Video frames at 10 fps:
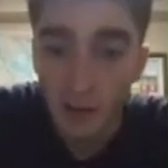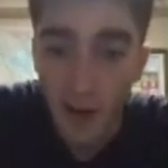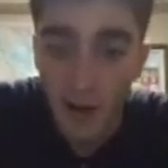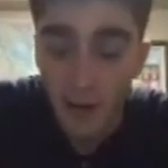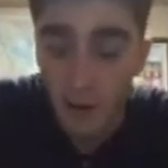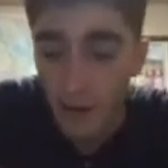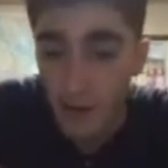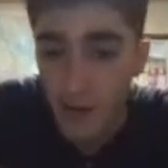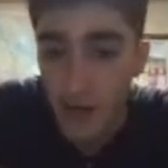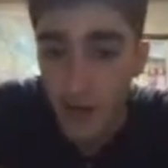in the
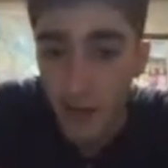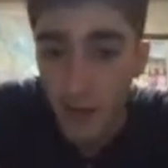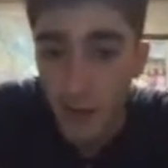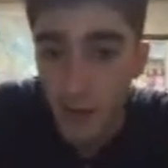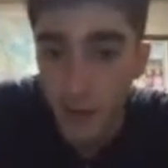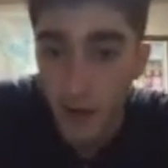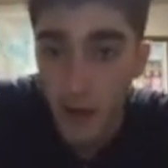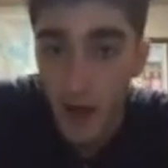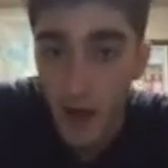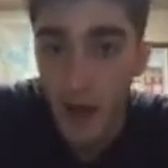sign up form,
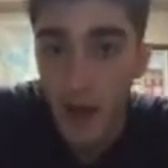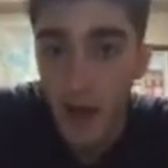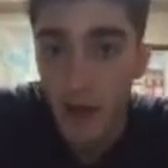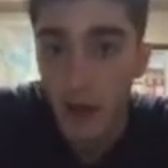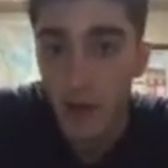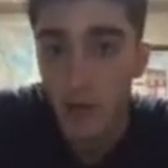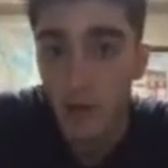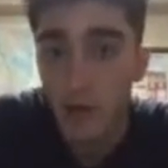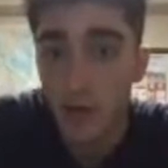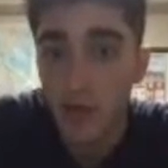and you'll be
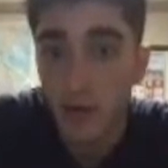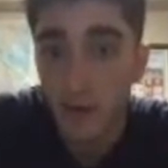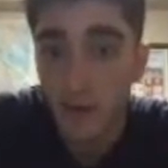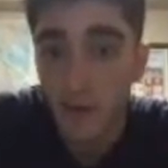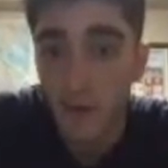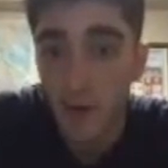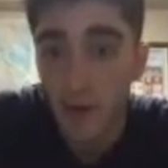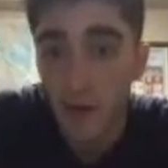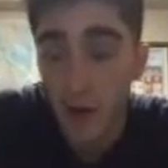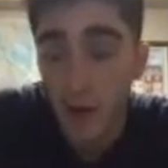receiving
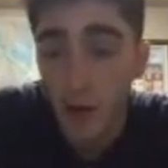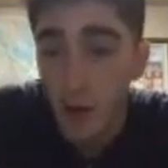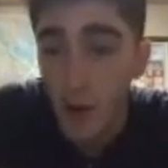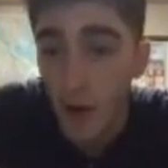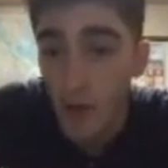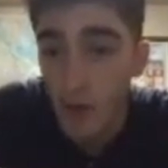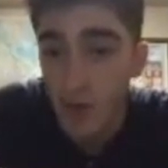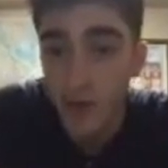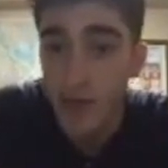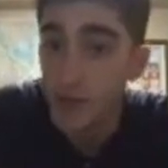free programs,
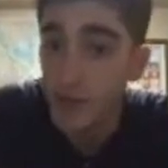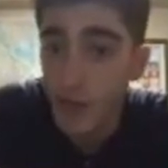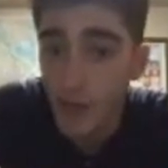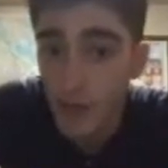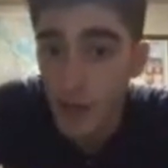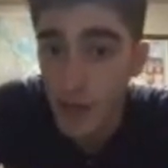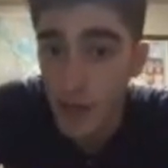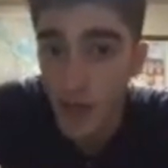free drills,